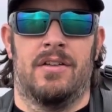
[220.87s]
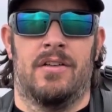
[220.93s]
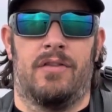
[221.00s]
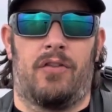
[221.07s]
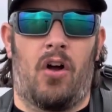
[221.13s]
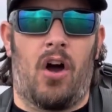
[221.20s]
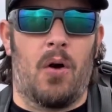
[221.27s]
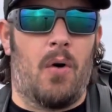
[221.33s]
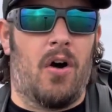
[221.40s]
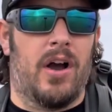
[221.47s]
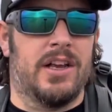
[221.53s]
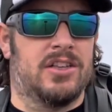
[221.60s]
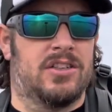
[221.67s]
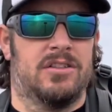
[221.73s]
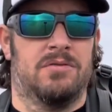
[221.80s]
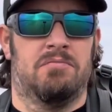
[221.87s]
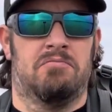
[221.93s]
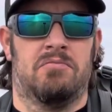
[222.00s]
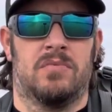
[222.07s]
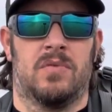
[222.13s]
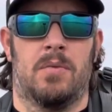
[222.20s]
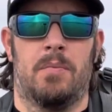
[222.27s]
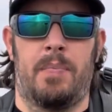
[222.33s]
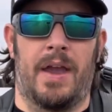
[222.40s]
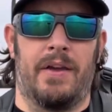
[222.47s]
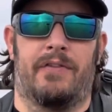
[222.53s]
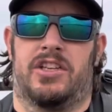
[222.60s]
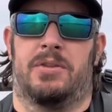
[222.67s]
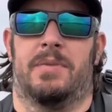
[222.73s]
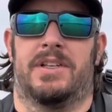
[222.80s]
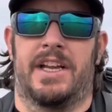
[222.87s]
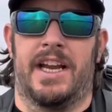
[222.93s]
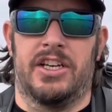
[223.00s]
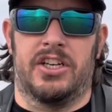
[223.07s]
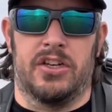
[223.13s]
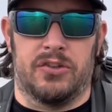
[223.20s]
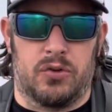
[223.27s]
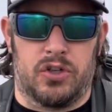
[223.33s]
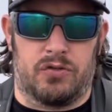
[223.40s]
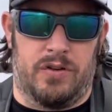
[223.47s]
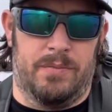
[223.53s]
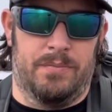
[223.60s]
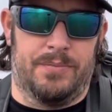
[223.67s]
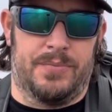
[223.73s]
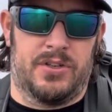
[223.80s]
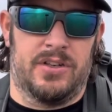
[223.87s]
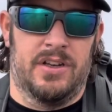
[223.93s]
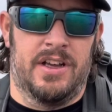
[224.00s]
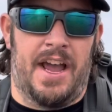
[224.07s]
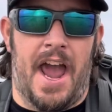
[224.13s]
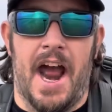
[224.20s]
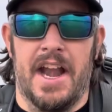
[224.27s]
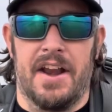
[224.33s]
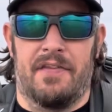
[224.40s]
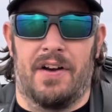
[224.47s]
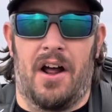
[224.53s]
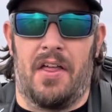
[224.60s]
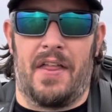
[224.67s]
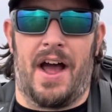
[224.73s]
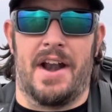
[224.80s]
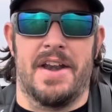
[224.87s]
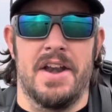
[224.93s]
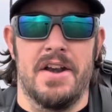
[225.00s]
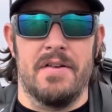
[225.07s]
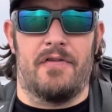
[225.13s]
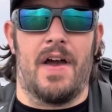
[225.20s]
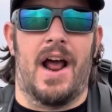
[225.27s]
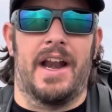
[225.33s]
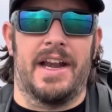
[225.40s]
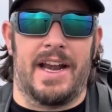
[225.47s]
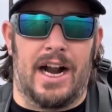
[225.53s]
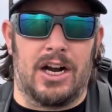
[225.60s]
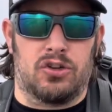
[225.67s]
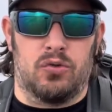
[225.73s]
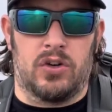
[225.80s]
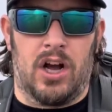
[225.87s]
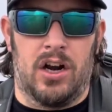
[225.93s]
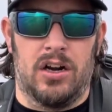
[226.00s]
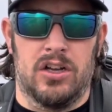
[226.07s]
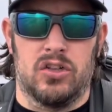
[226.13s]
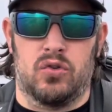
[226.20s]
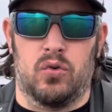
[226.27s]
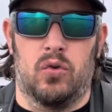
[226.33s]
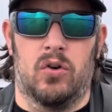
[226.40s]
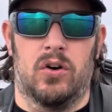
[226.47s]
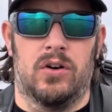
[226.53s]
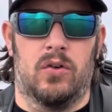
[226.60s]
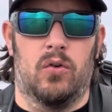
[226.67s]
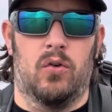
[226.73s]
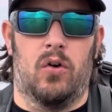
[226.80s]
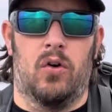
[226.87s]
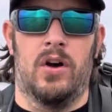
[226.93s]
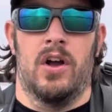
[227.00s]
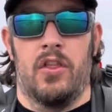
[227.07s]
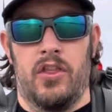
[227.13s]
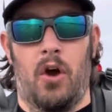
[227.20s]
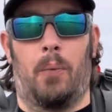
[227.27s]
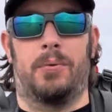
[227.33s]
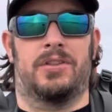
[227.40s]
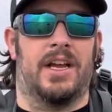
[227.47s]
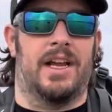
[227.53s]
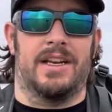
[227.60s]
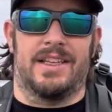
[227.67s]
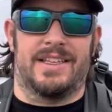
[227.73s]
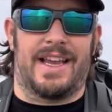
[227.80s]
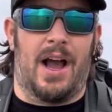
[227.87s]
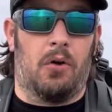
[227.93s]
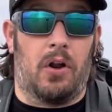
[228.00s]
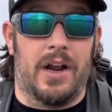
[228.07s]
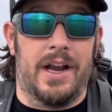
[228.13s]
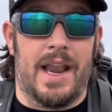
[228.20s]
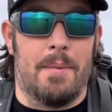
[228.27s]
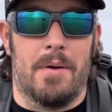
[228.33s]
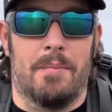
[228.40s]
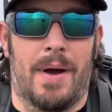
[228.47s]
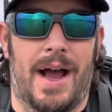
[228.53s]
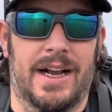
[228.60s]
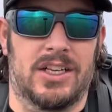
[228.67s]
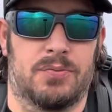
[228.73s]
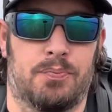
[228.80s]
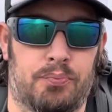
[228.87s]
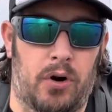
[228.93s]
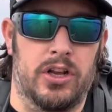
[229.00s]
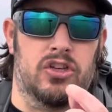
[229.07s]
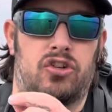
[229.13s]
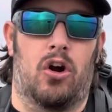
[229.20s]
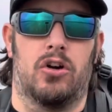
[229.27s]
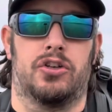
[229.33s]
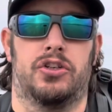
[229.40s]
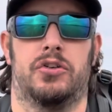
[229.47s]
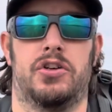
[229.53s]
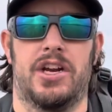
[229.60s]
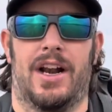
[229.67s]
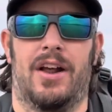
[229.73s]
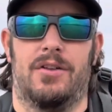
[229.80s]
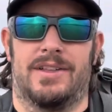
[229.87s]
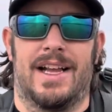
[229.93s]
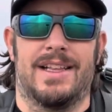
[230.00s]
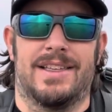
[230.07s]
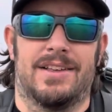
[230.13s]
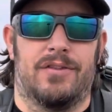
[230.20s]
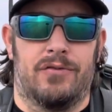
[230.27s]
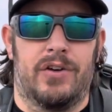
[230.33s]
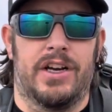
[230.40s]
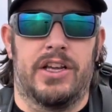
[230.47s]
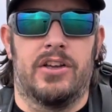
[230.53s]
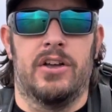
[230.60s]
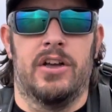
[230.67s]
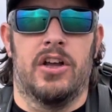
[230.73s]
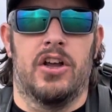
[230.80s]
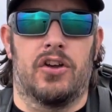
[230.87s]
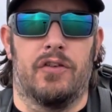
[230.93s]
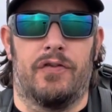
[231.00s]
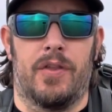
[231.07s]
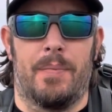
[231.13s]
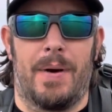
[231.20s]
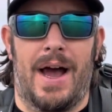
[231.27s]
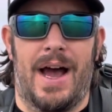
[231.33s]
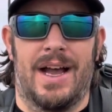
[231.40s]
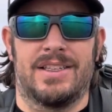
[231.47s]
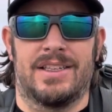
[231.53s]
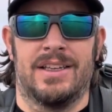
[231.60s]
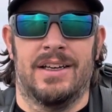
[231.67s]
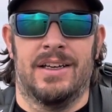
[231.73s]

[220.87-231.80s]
Fly wise, bait fish imitations or shrimps, anything like that, fairly natural colours or the opposite end of the scale, like lemonbacks, bright chartreuse yellow tend to really good for the bass.